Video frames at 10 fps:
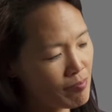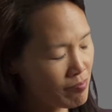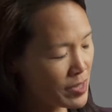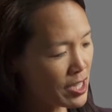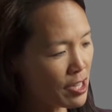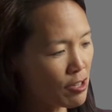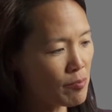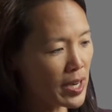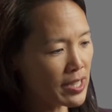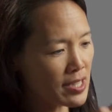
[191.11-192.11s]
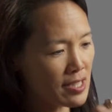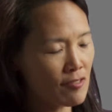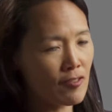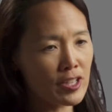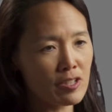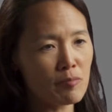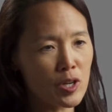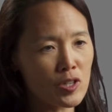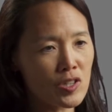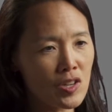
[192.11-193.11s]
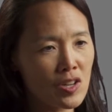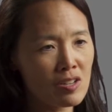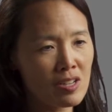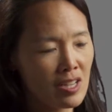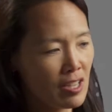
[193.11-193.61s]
Mosquito bites an infected person,